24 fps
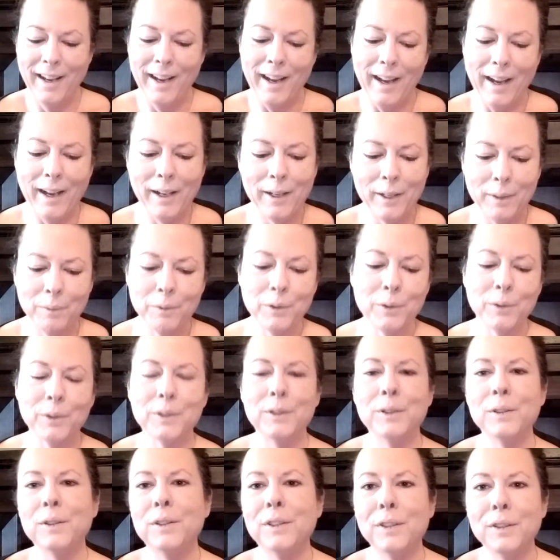I am
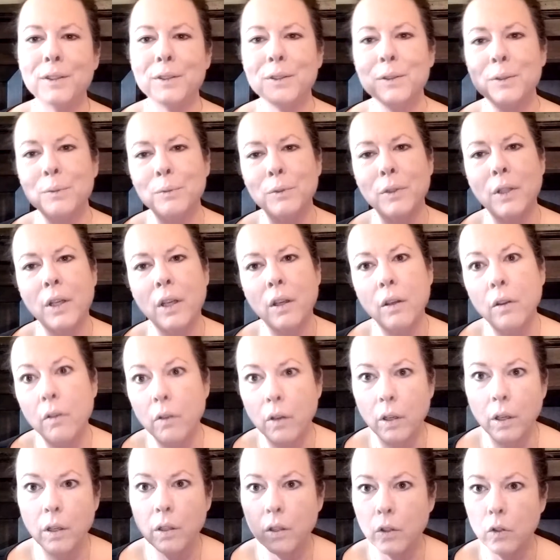going to use my
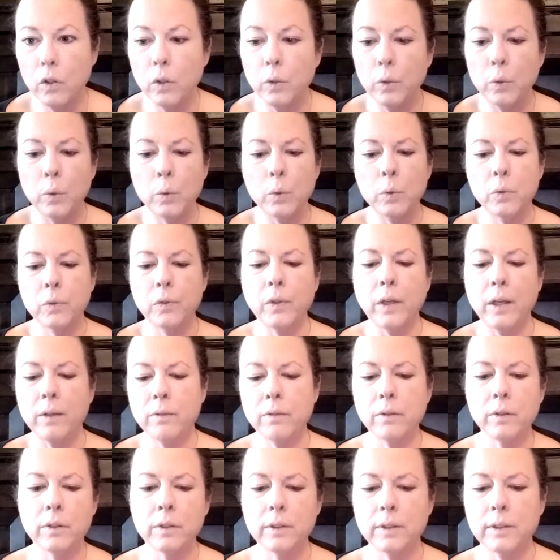new
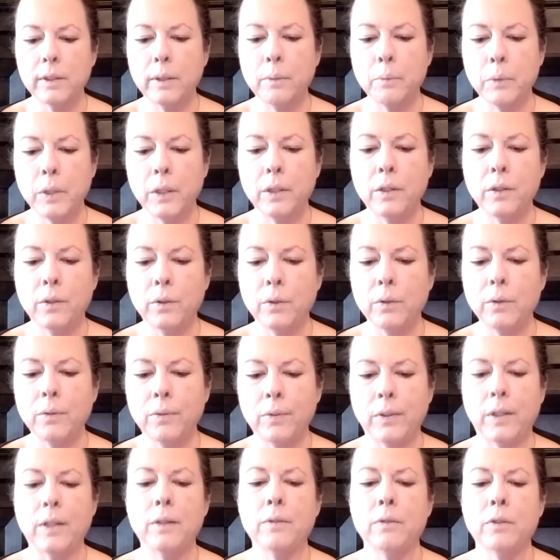favorite, semi-new
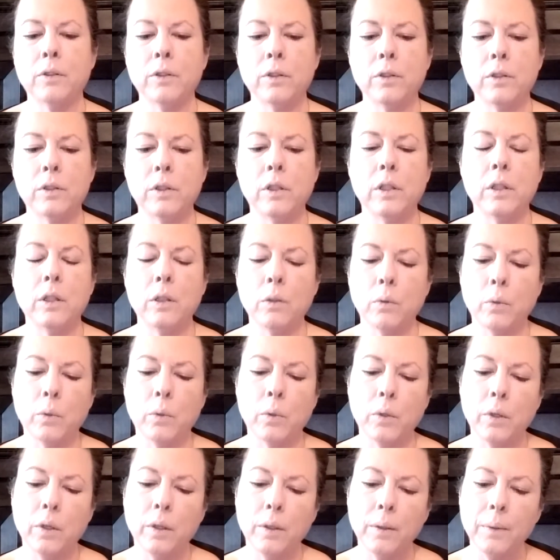favorite,
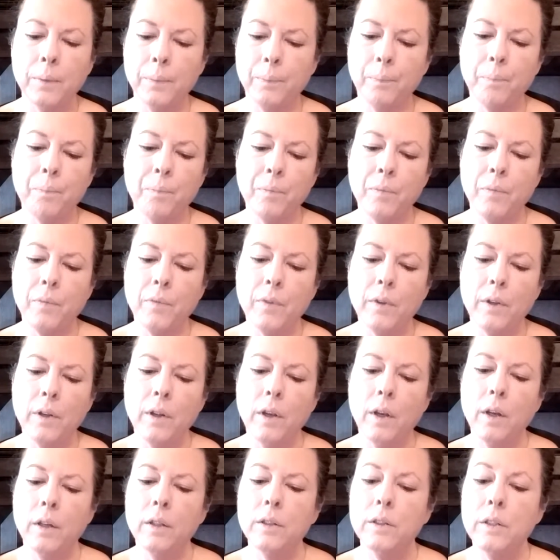Dior
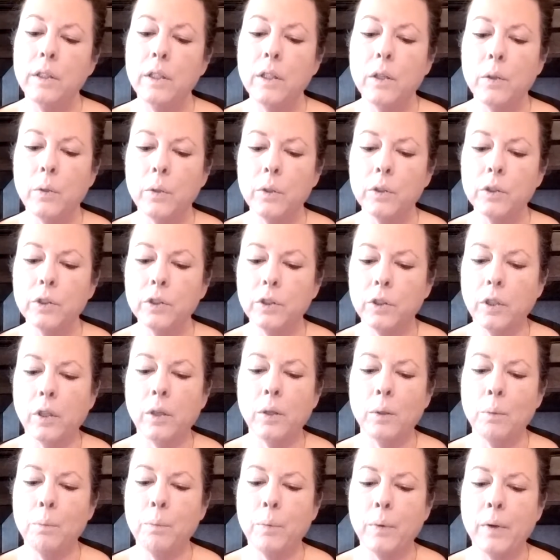
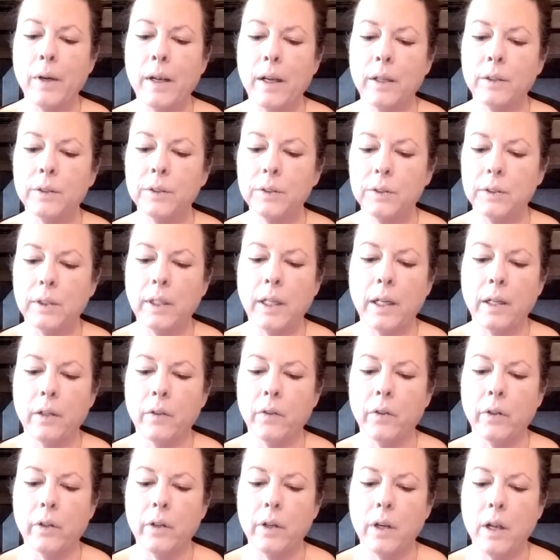Show Brow
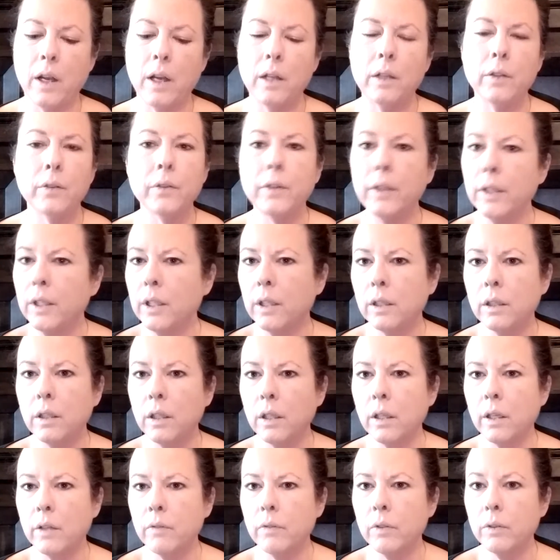Styler. I don't think I can
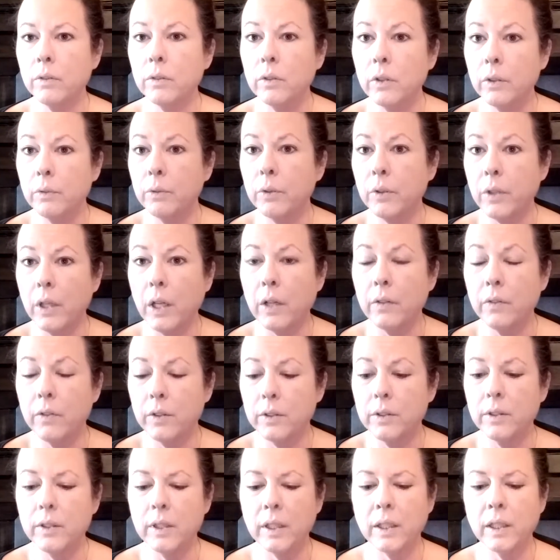ever live without
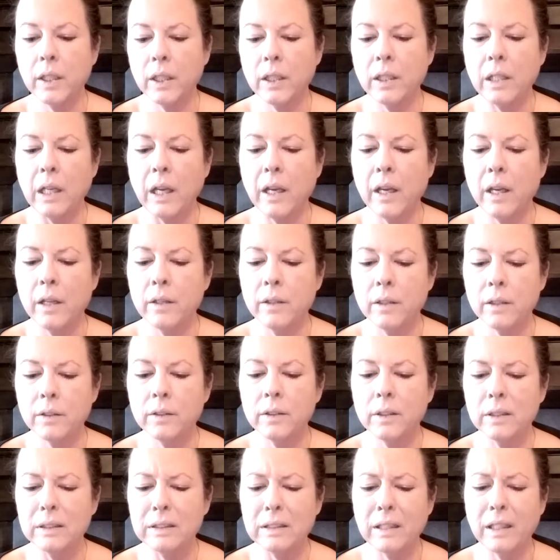this thing again.
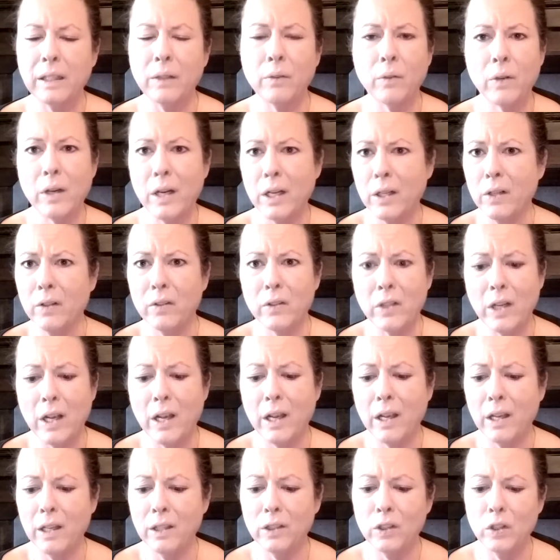This is like ride or
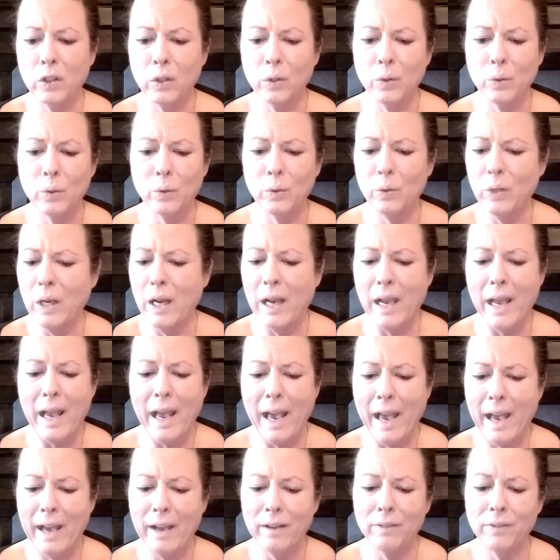die. I
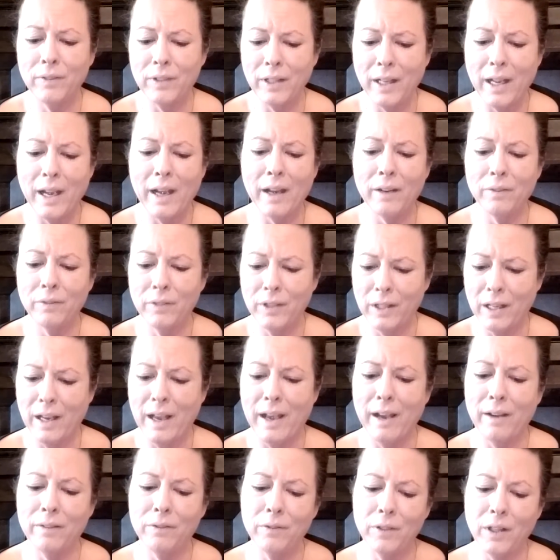have to
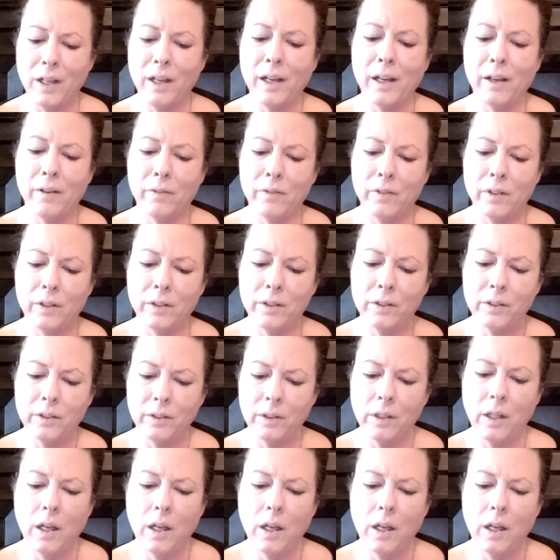have this.